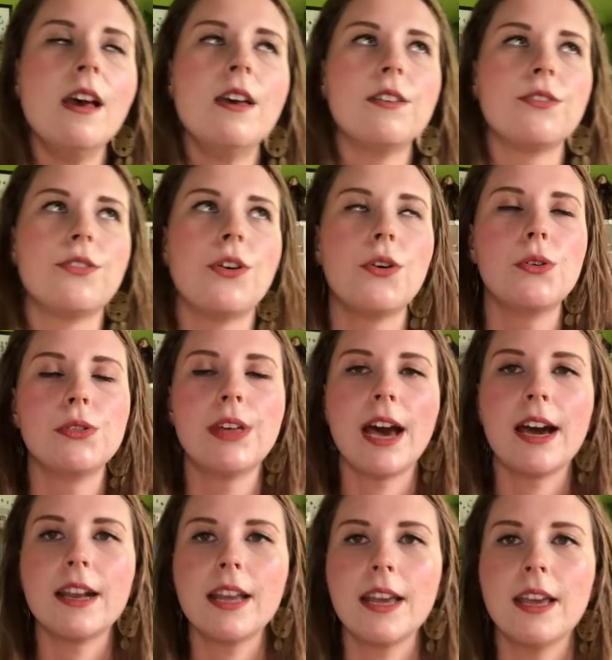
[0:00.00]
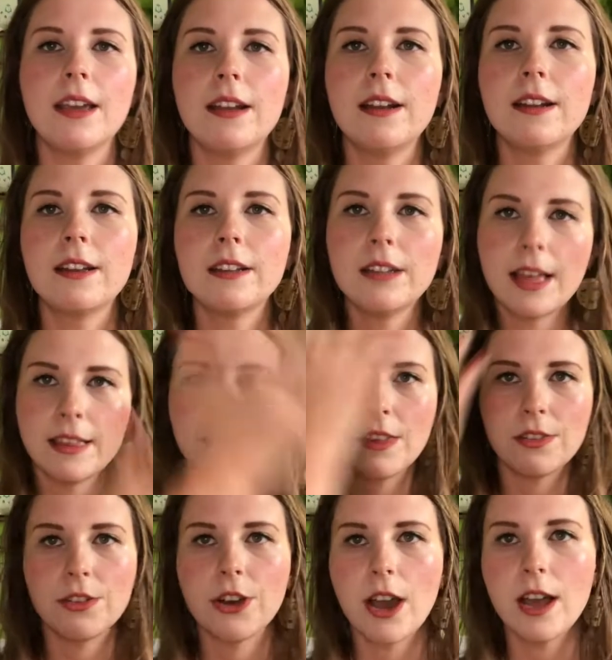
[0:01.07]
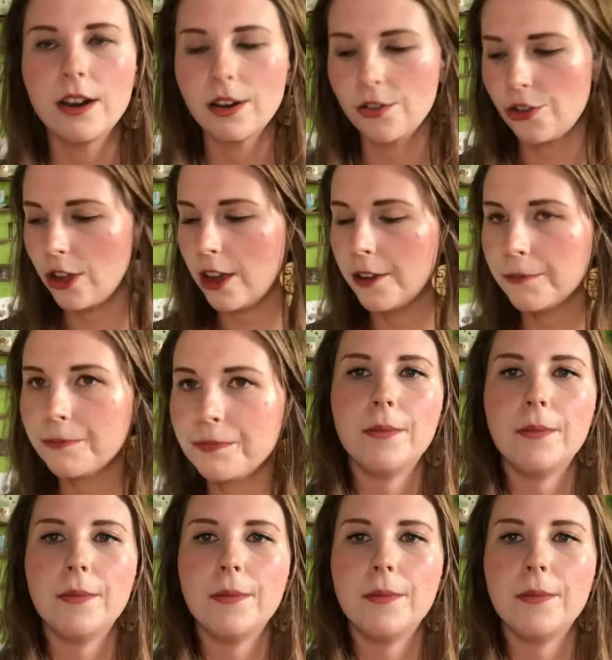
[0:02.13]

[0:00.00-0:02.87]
so that it cleanses your energy.